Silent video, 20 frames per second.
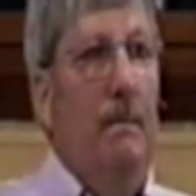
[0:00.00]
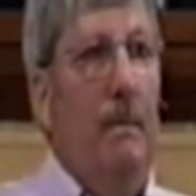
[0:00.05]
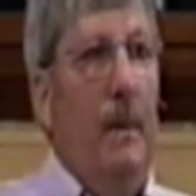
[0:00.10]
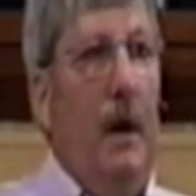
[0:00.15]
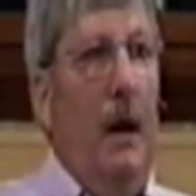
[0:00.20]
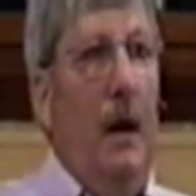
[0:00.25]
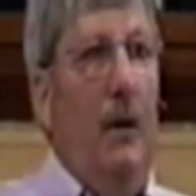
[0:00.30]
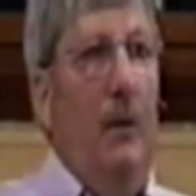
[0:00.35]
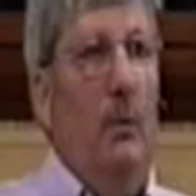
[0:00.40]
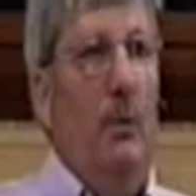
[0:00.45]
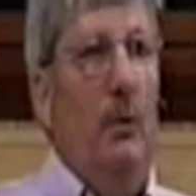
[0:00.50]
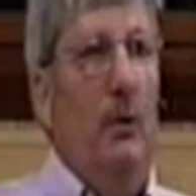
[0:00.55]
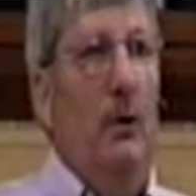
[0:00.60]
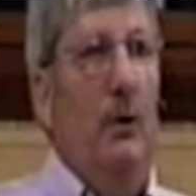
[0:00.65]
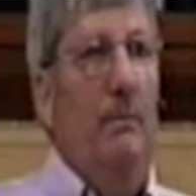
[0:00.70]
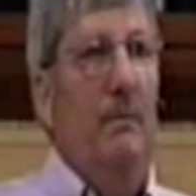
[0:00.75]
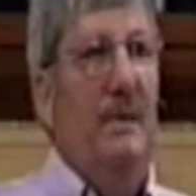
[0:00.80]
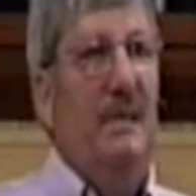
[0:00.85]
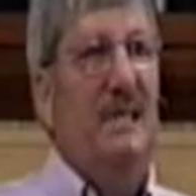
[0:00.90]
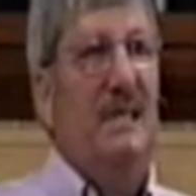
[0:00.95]
Our word
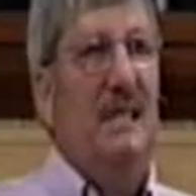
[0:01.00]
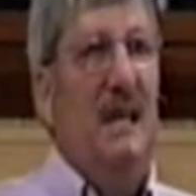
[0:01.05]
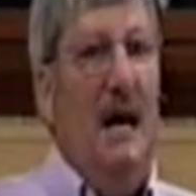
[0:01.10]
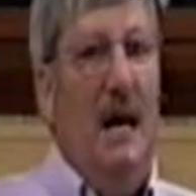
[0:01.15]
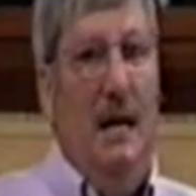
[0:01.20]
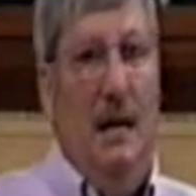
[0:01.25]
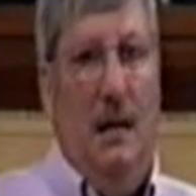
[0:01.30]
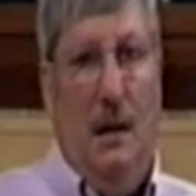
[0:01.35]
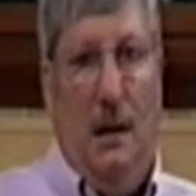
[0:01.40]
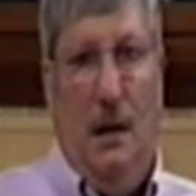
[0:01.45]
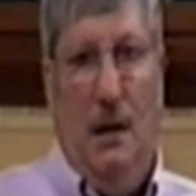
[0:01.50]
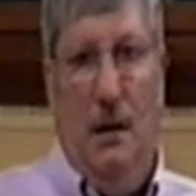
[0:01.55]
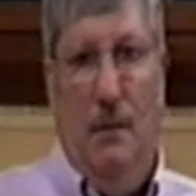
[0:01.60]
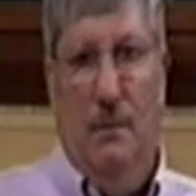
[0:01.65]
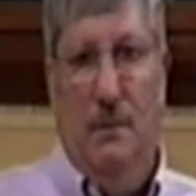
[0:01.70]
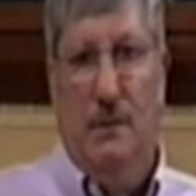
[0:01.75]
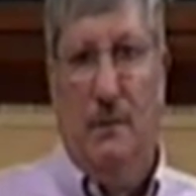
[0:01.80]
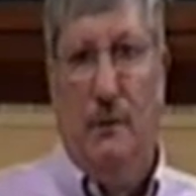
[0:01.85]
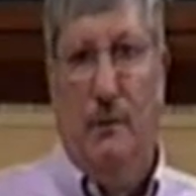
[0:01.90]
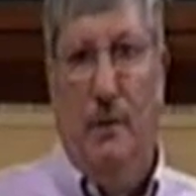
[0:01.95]
Messiah
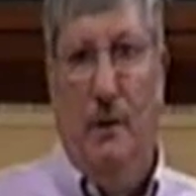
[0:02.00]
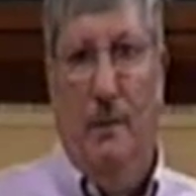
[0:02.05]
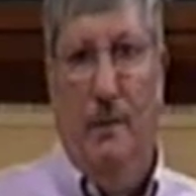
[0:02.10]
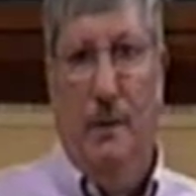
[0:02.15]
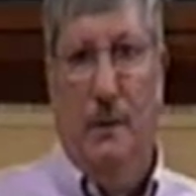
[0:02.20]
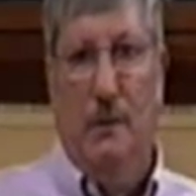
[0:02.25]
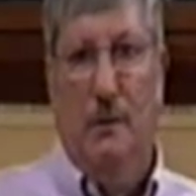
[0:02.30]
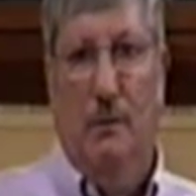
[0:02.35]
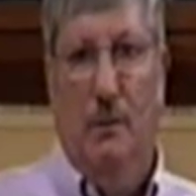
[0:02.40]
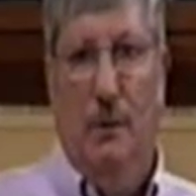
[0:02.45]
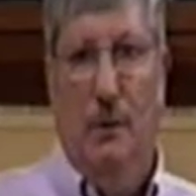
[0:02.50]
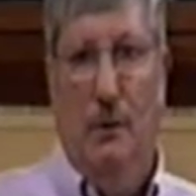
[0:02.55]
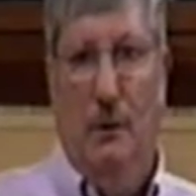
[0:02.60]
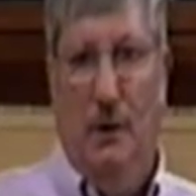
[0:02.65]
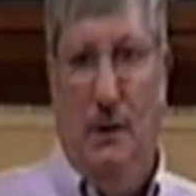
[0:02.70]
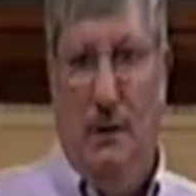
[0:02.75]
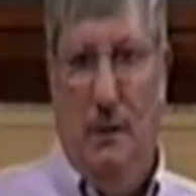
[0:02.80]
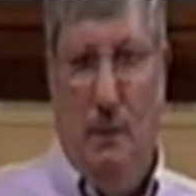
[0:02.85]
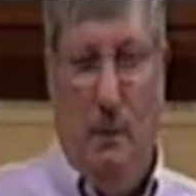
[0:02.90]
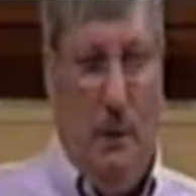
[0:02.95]
comes from the term
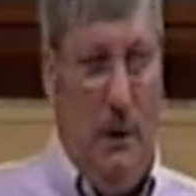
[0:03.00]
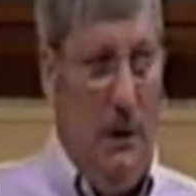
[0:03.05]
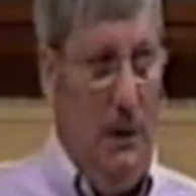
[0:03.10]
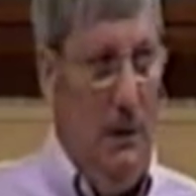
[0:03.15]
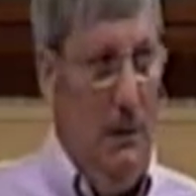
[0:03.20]
anointed one.